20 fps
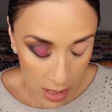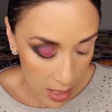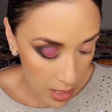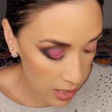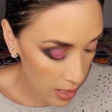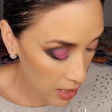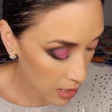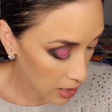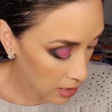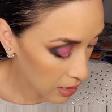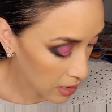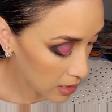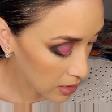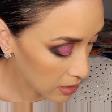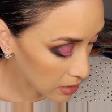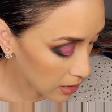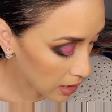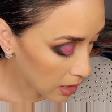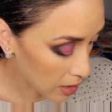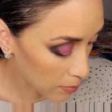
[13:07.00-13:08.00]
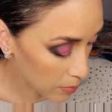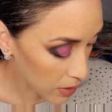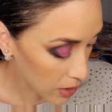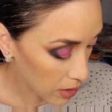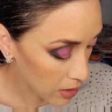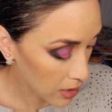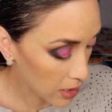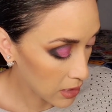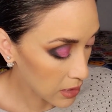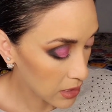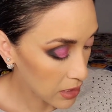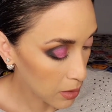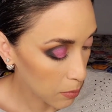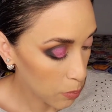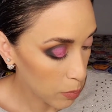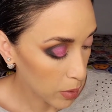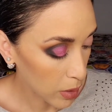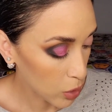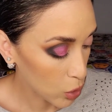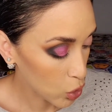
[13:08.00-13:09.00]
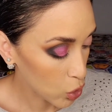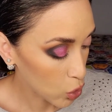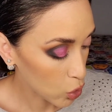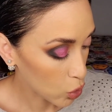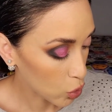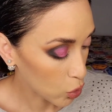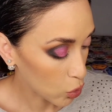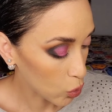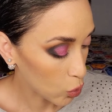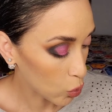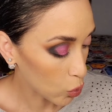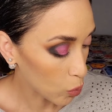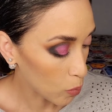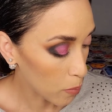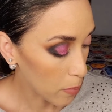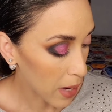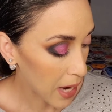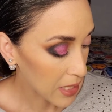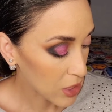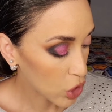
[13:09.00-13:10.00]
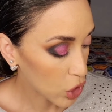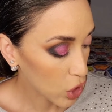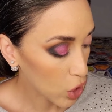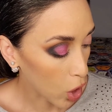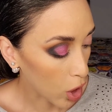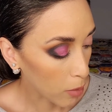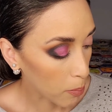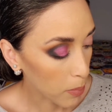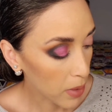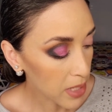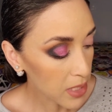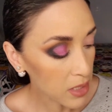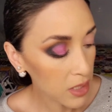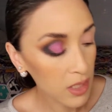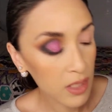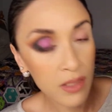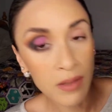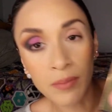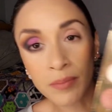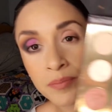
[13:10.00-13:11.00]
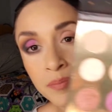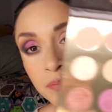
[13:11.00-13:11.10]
And I'm gonna dip into Magic Carpet.